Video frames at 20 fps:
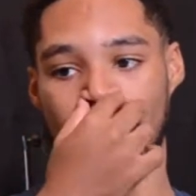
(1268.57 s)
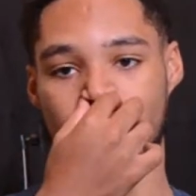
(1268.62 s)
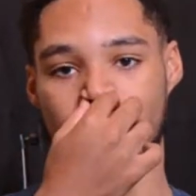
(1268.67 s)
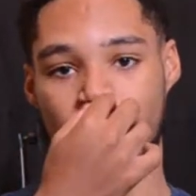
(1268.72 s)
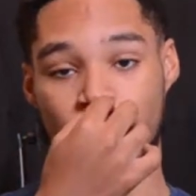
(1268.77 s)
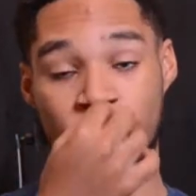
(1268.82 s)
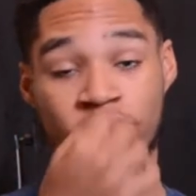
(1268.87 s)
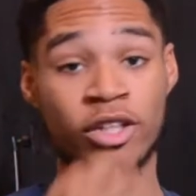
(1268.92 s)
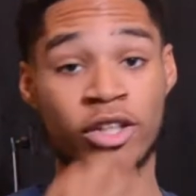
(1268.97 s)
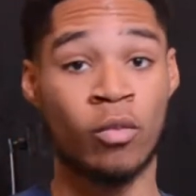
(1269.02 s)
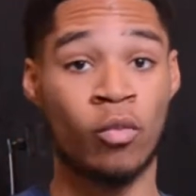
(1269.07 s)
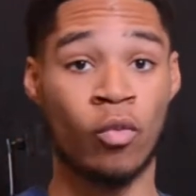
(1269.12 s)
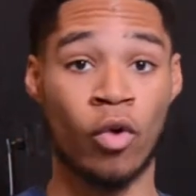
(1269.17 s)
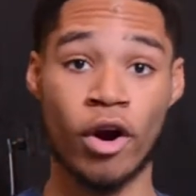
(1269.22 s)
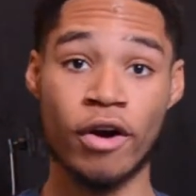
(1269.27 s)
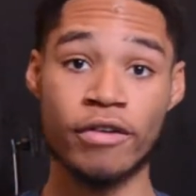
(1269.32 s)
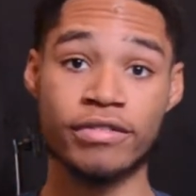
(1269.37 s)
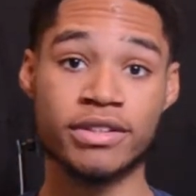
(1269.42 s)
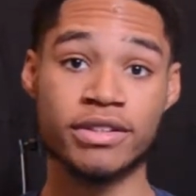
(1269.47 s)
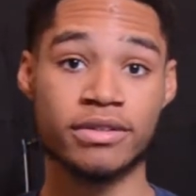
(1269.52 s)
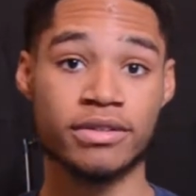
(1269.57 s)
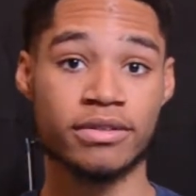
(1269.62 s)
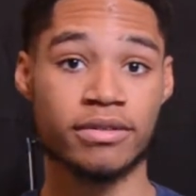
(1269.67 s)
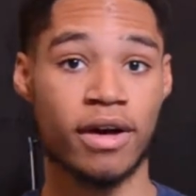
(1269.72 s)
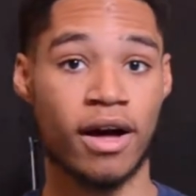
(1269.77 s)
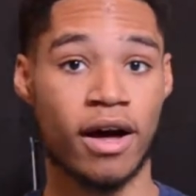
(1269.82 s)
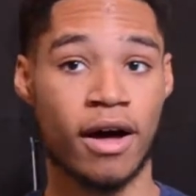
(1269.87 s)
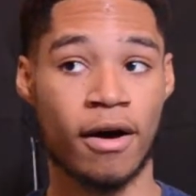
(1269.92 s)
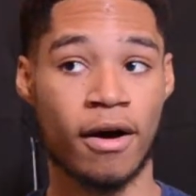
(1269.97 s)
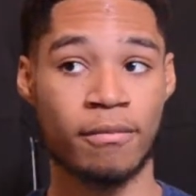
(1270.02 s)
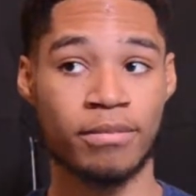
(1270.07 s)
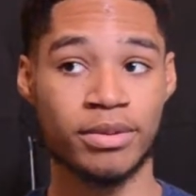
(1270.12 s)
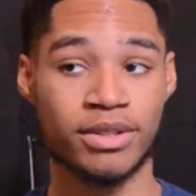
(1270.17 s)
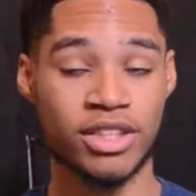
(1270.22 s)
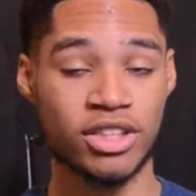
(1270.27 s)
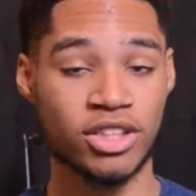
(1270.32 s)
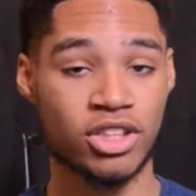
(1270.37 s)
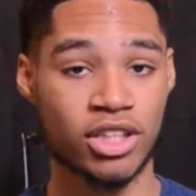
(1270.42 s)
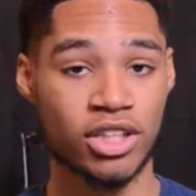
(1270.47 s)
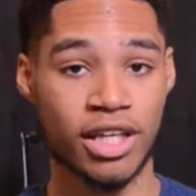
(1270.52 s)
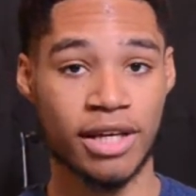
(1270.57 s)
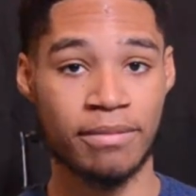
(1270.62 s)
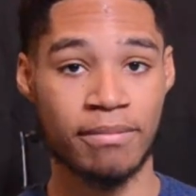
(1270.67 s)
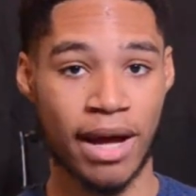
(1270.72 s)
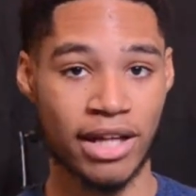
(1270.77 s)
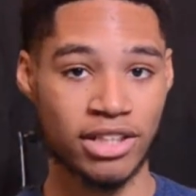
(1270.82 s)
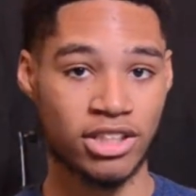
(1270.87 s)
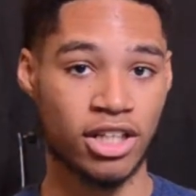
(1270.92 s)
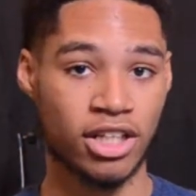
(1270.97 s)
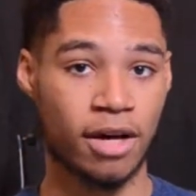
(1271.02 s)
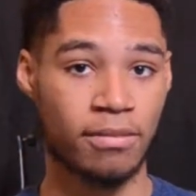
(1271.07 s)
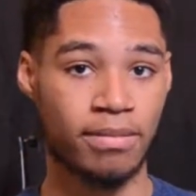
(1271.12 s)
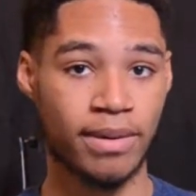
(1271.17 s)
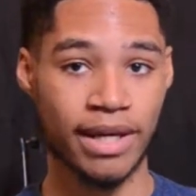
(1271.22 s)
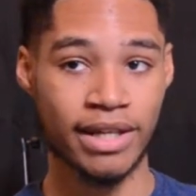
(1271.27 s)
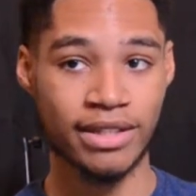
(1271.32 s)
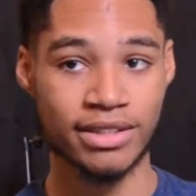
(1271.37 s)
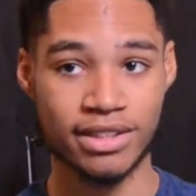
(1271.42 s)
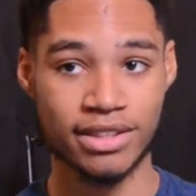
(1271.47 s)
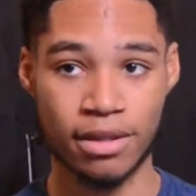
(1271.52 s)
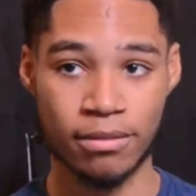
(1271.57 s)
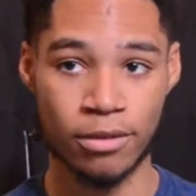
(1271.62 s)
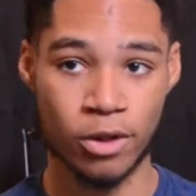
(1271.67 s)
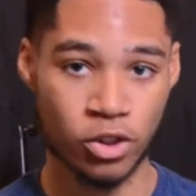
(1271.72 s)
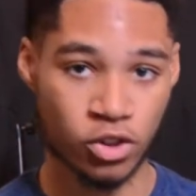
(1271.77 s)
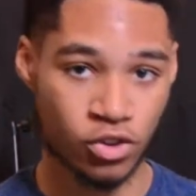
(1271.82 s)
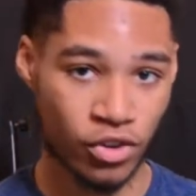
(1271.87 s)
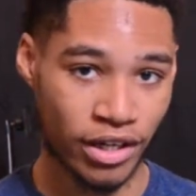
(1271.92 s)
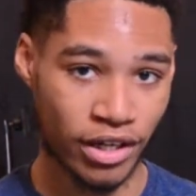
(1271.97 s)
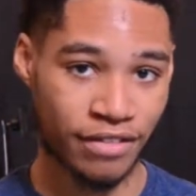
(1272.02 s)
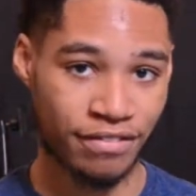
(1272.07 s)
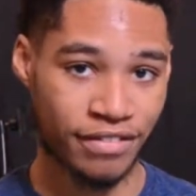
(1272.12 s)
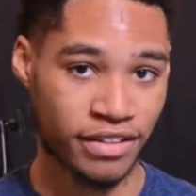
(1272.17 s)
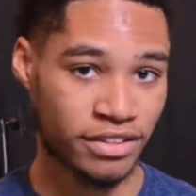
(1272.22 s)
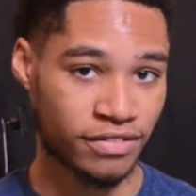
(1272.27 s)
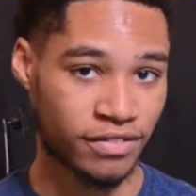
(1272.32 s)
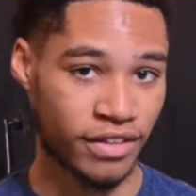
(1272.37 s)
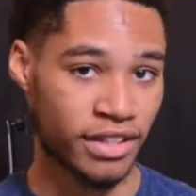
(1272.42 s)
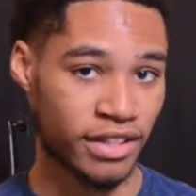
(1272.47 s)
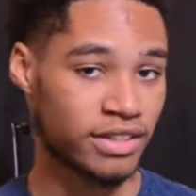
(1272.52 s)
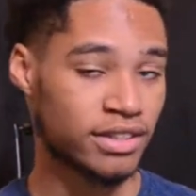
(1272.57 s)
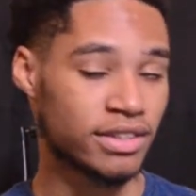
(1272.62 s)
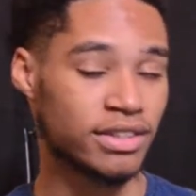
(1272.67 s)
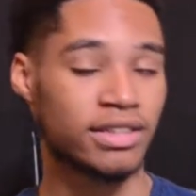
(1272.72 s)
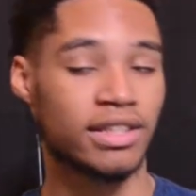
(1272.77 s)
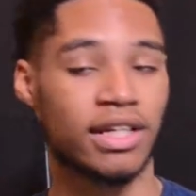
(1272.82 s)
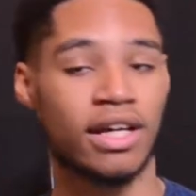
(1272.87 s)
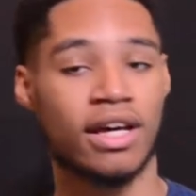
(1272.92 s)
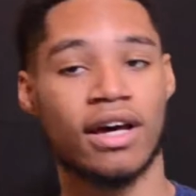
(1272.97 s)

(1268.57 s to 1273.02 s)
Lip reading: Tristan Wirfs potentially matching up against some of those great defensive ends.